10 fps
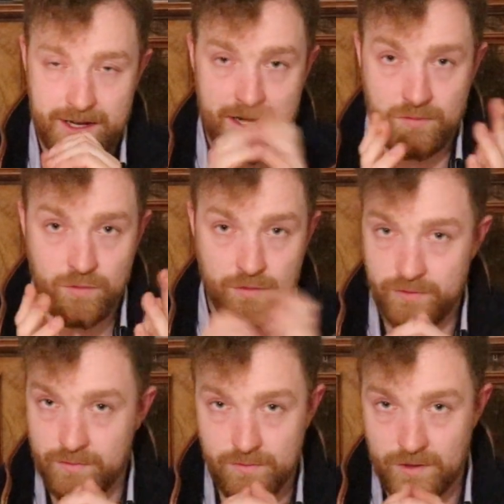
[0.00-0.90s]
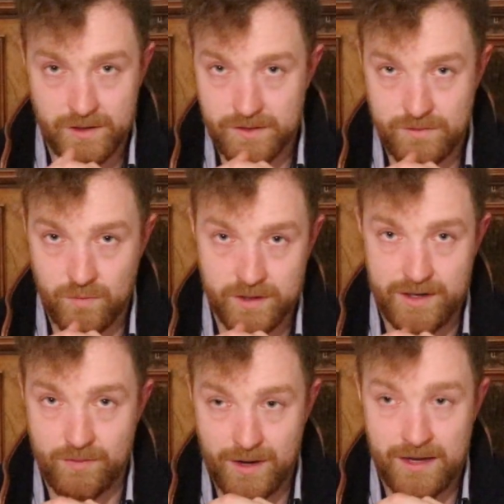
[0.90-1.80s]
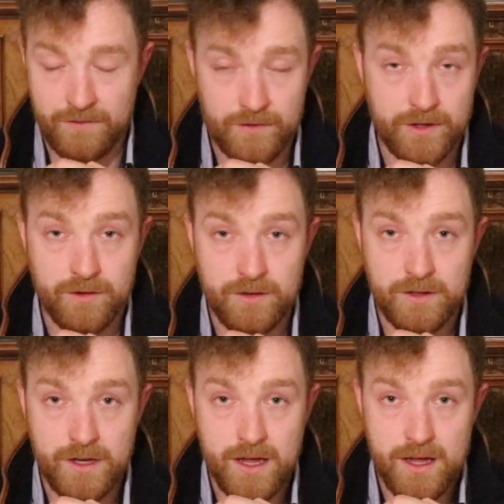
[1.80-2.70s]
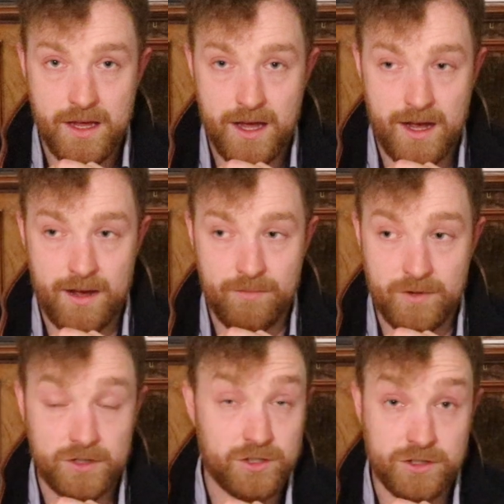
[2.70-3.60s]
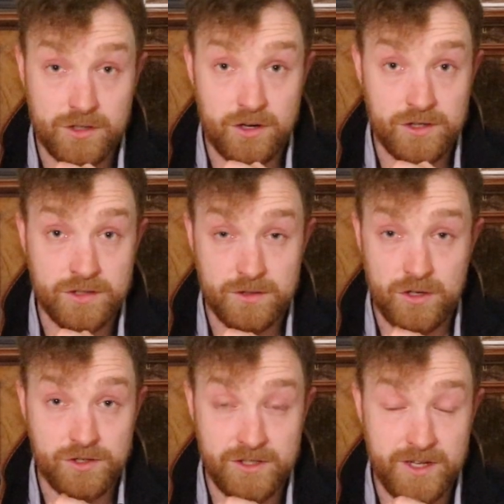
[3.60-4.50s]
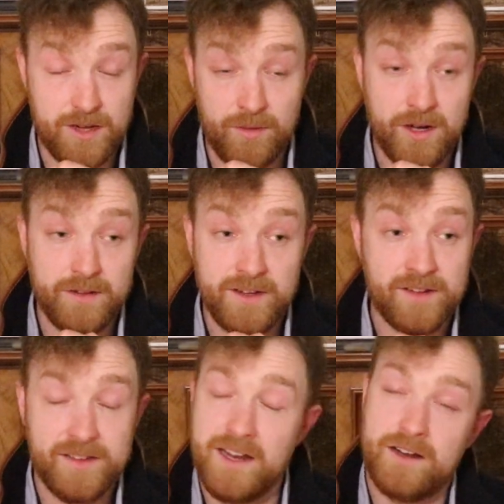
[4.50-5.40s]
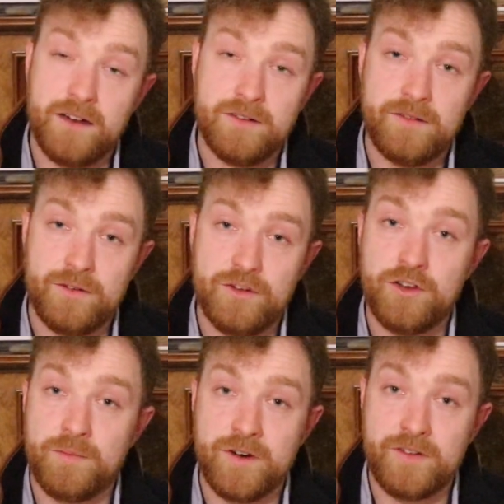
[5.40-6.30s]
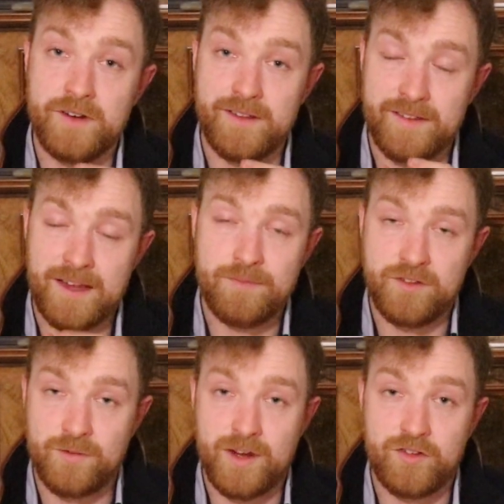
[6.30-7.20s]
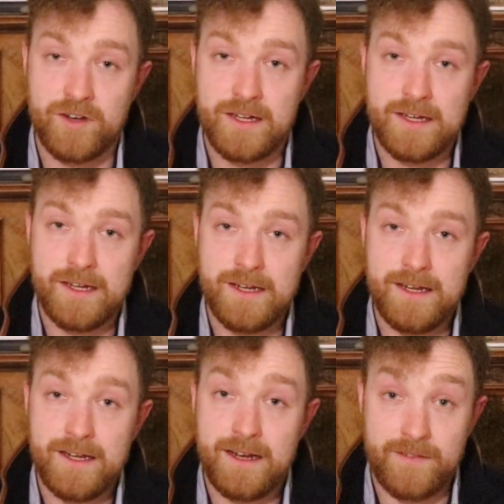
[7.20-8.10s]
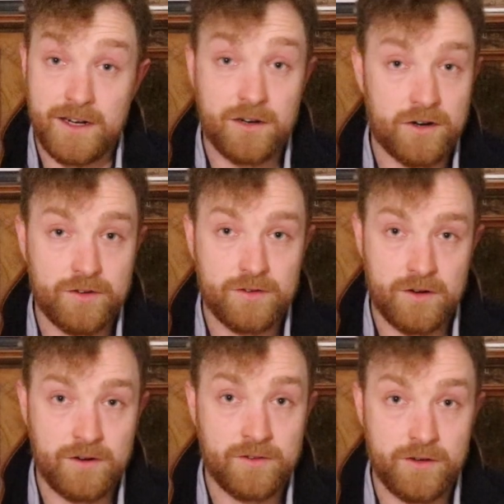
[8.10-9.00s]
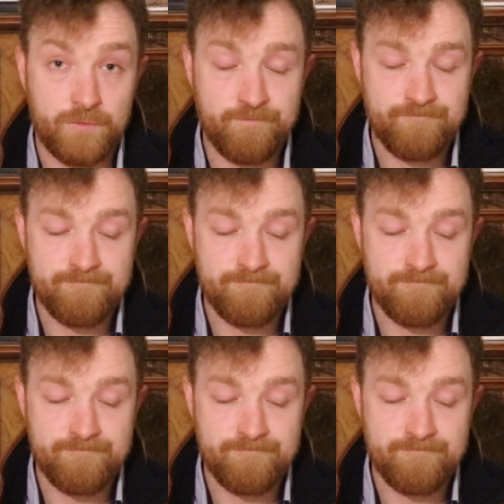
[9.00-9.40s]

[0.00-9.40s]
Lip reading: It won't work out well for you. You'll just curse the day you bought it, and then you'll sell it on to another person in the same situation, and they'll curse you.